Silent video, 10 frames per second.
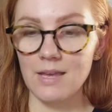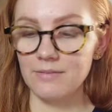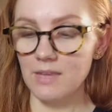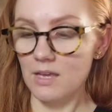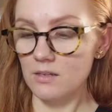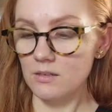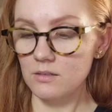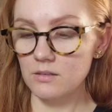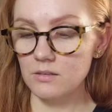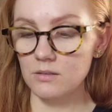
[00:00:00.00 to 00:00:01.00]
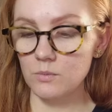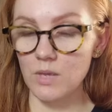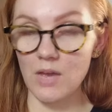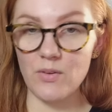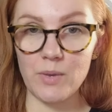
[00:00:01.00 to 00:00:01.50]
and then
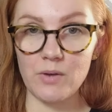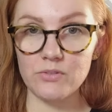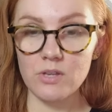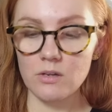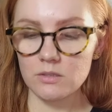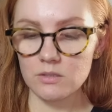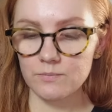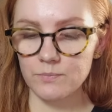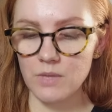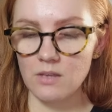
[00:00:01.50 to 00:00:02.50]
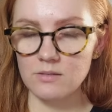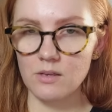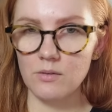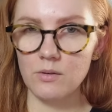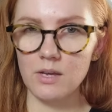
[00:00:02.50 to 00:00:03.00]
we have a pair of socks.
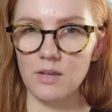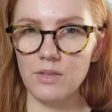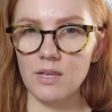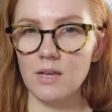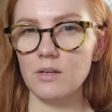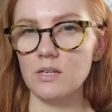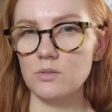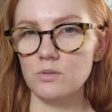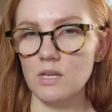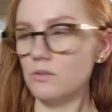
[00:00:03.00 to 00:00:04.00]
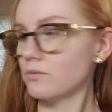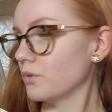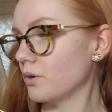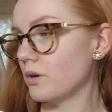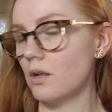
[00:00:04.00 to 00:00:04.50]
So I think I'm gonna do that
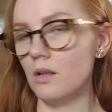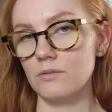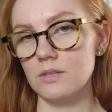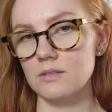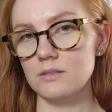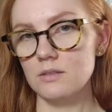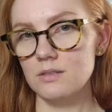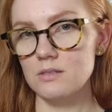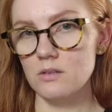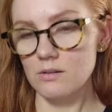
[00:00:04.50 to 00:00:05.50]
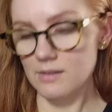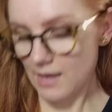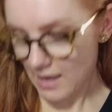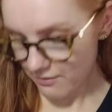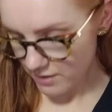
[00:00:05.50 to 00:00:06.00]
for all this yarn
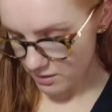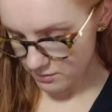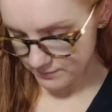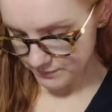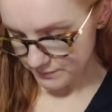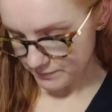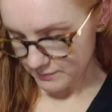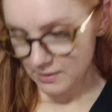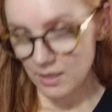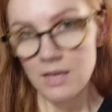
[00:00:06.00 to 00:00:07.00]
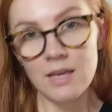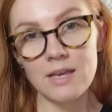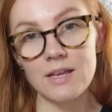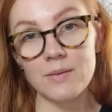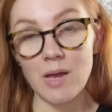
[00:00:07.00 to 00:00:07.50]
that I have here.
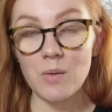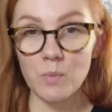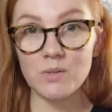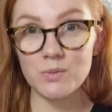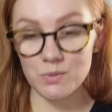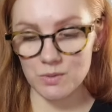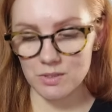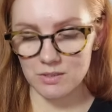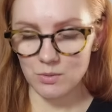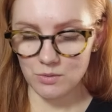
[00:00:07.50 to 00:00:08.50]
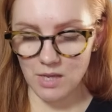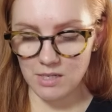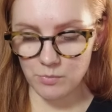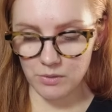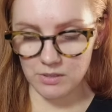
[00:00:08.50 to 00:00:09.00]
I want to do
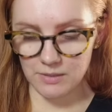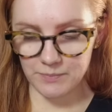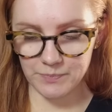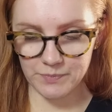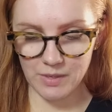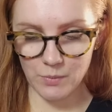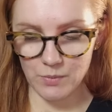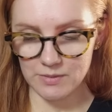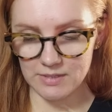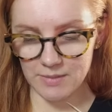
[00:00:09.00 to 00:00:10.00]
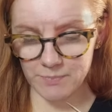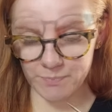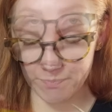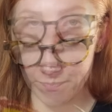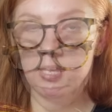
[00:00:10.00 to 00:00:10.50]
that, but we'll see.
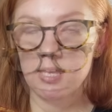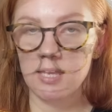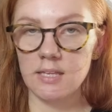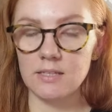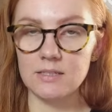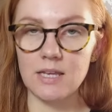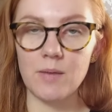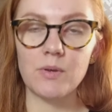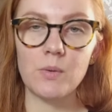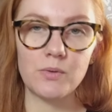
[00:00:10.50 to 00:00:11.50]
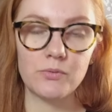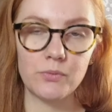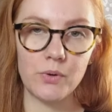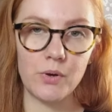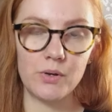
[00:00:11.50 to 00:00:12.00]
And I'm going
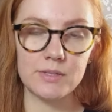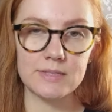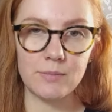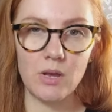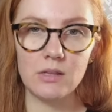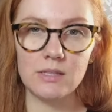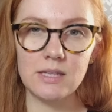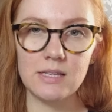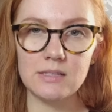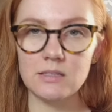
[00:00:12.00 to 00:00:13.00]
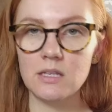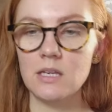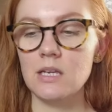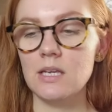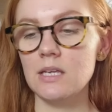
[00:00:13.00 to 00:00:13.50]
for some holidays
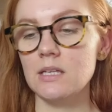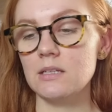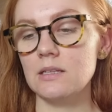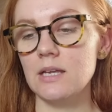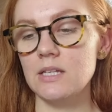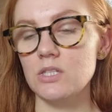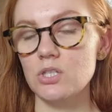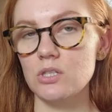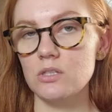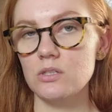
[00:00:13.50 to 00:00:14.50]
in late